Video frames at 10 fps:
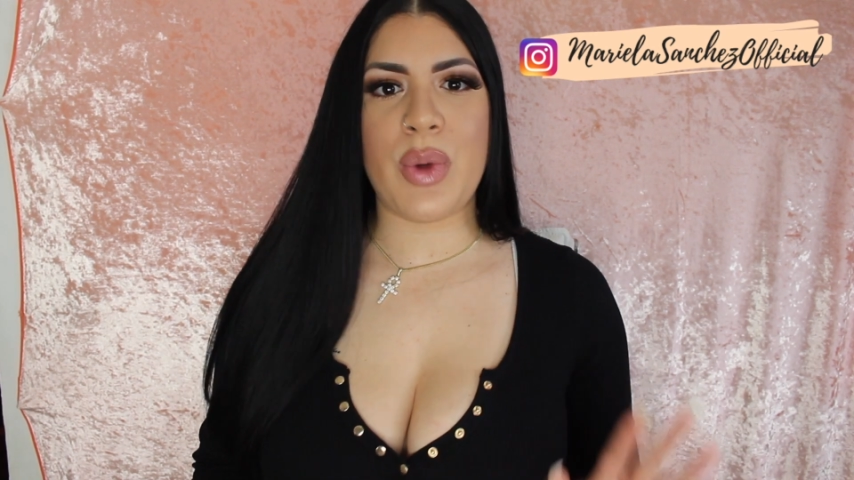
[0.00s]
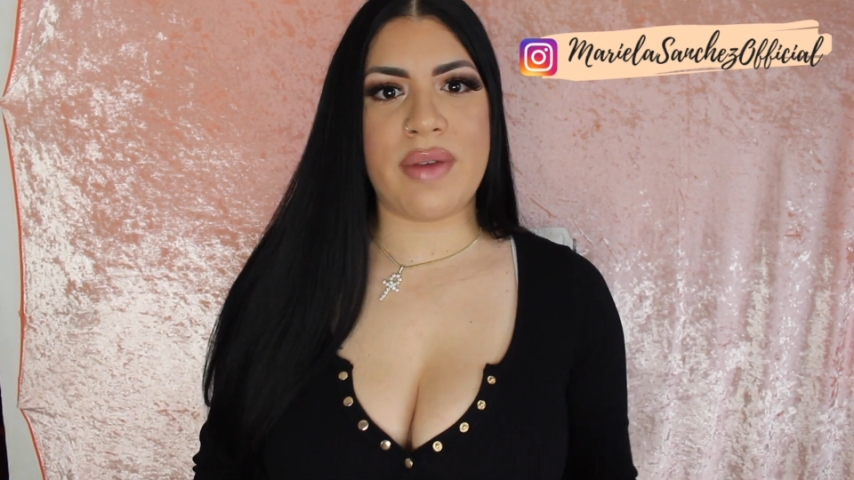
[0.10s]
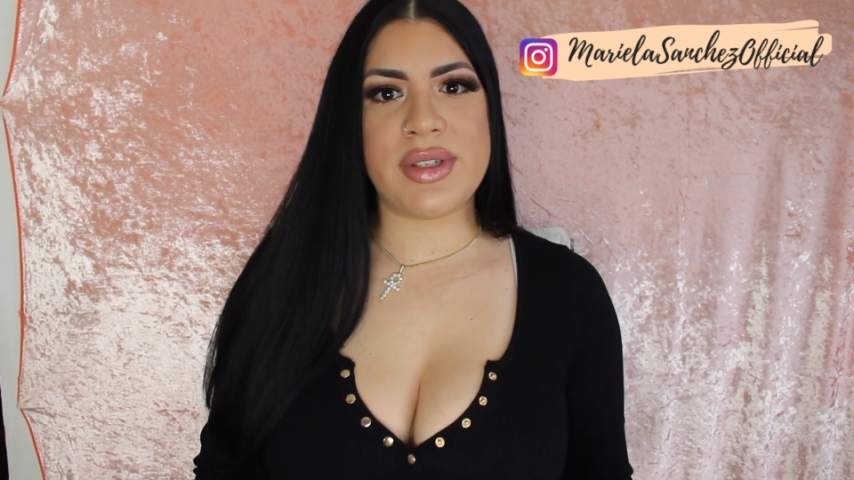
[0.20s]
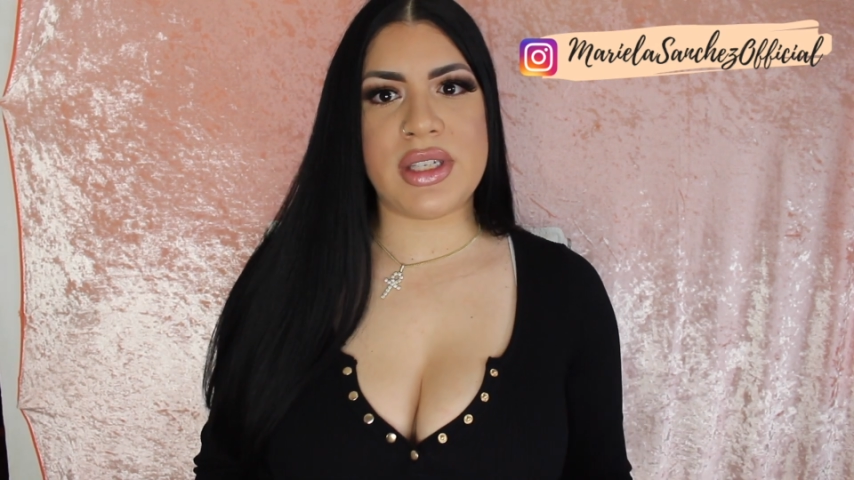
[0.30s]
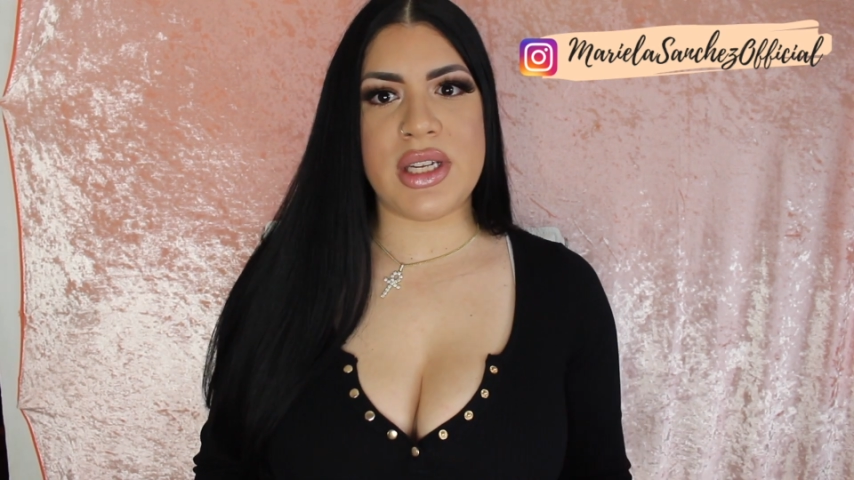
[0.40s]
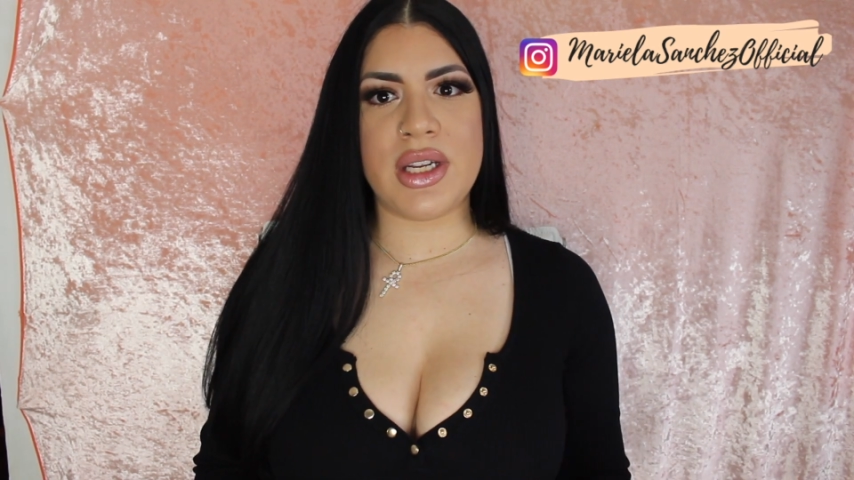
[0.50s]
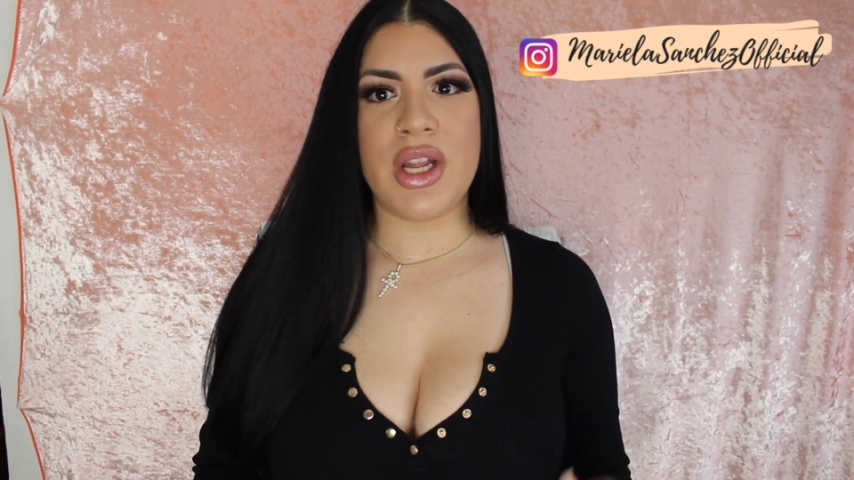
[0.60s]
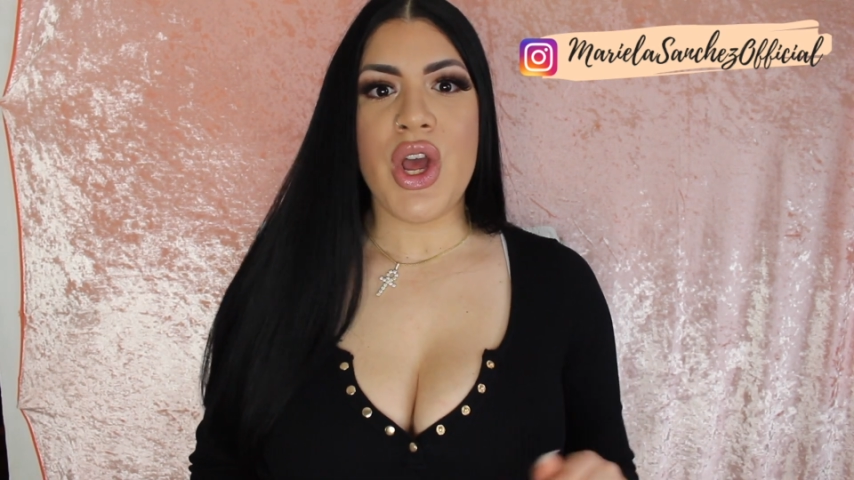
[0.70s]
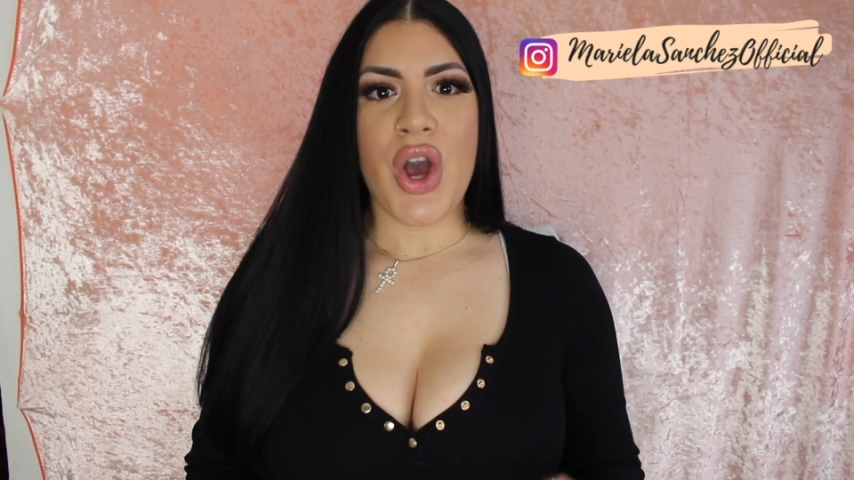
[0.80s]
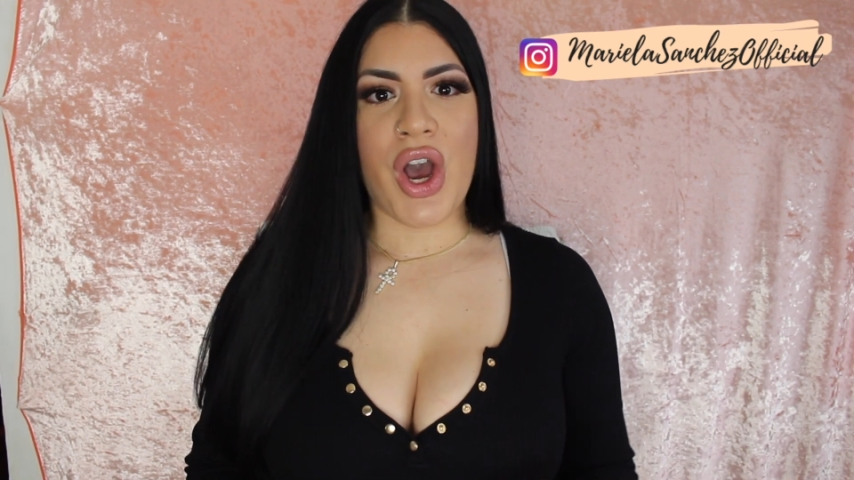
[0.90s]
have seen
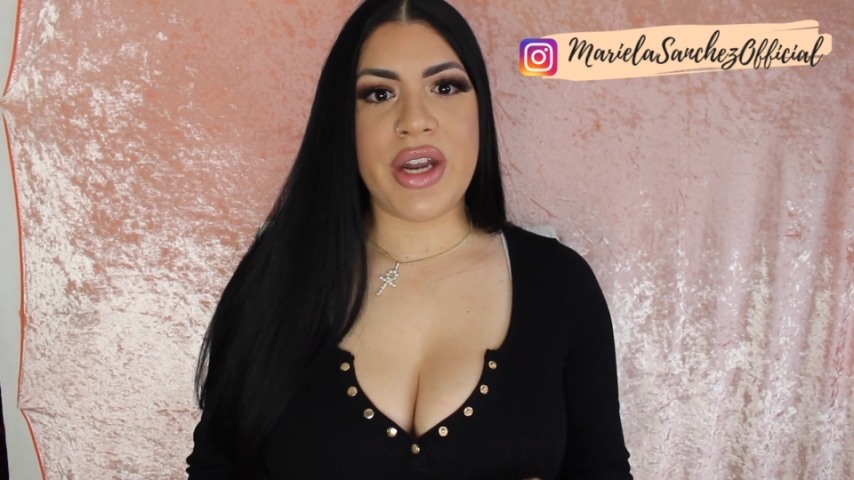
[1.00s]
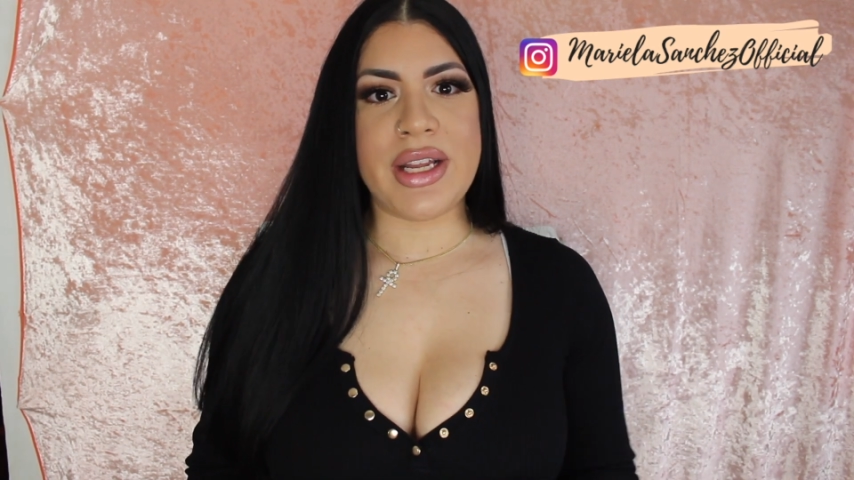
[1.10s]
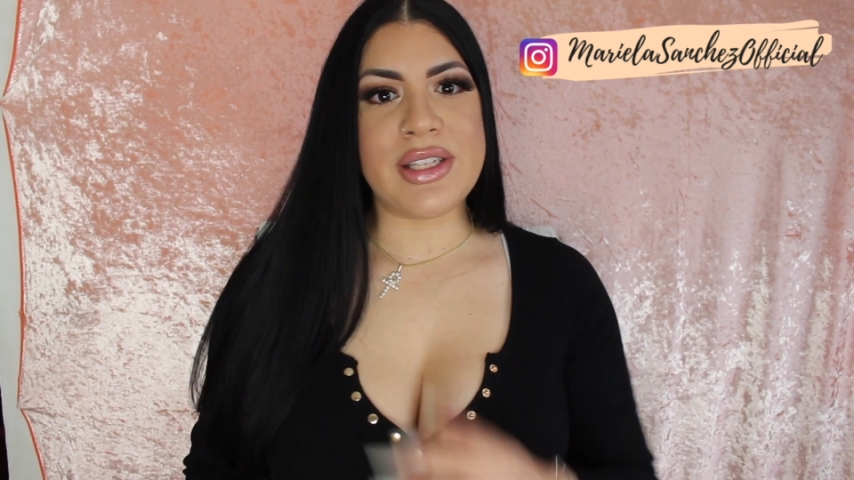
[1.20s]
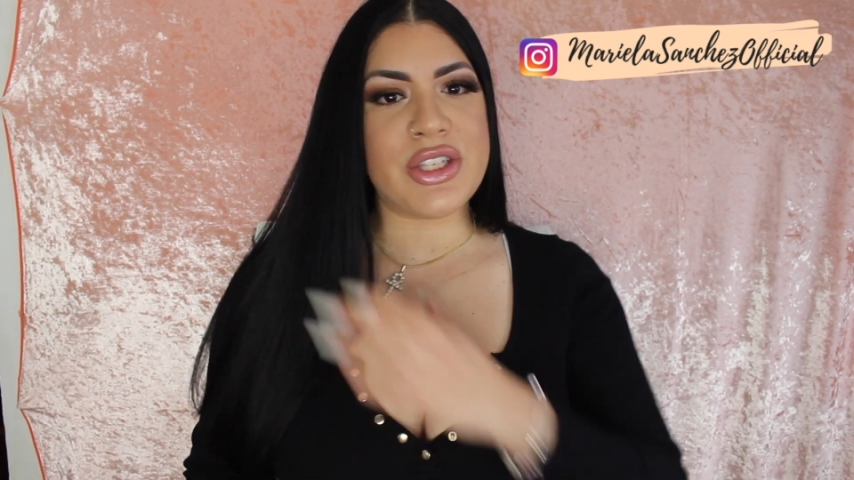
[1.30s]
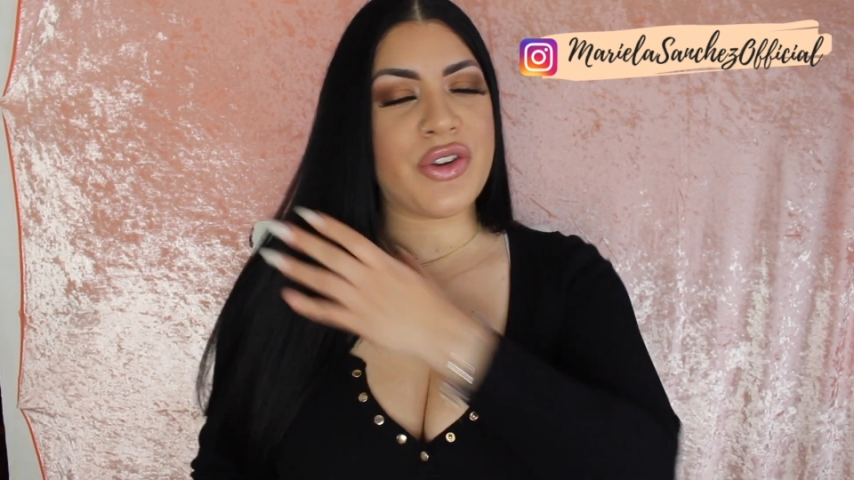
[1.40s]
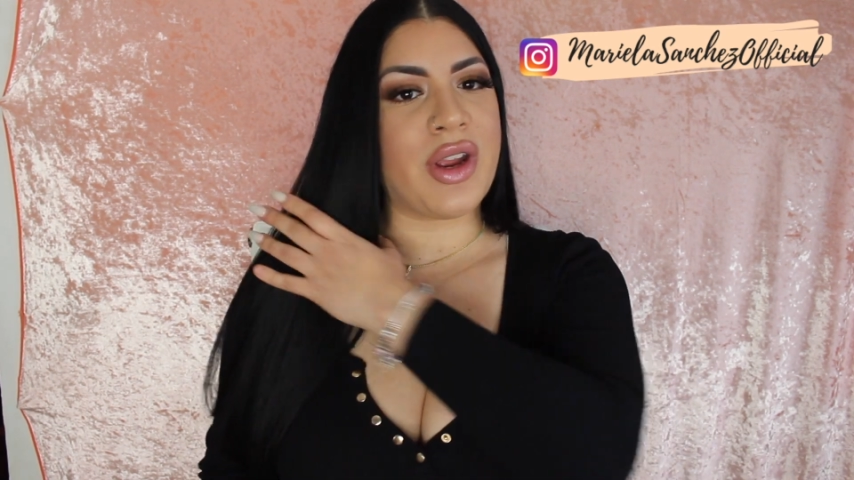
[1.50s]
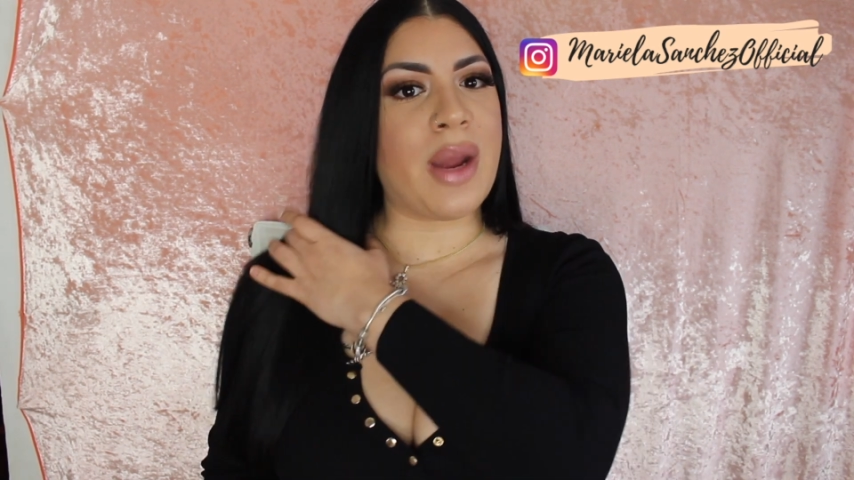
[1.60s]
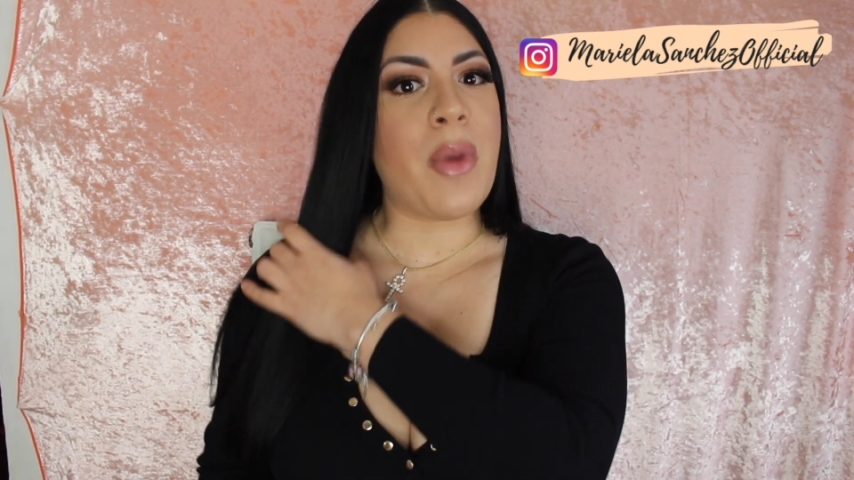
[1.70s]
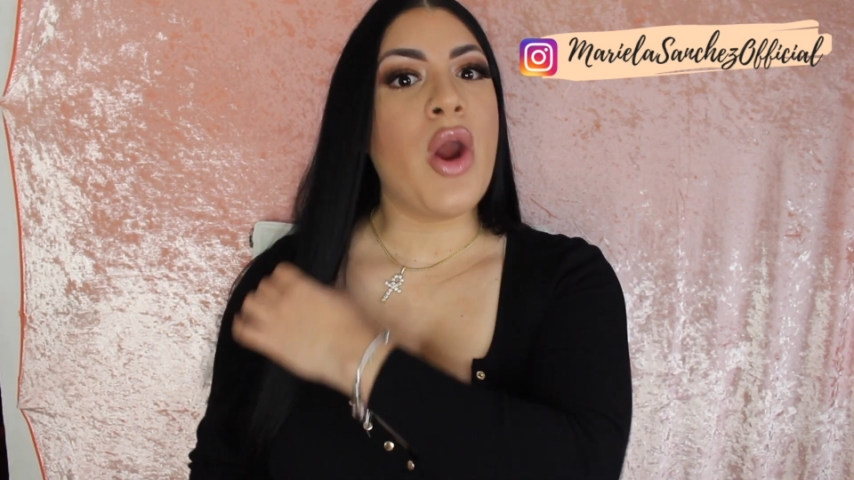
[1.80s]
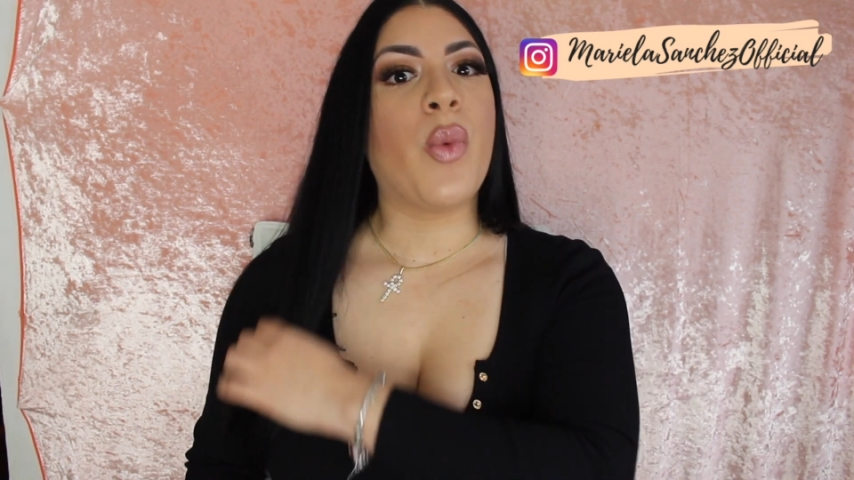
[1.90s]
it on Instagram.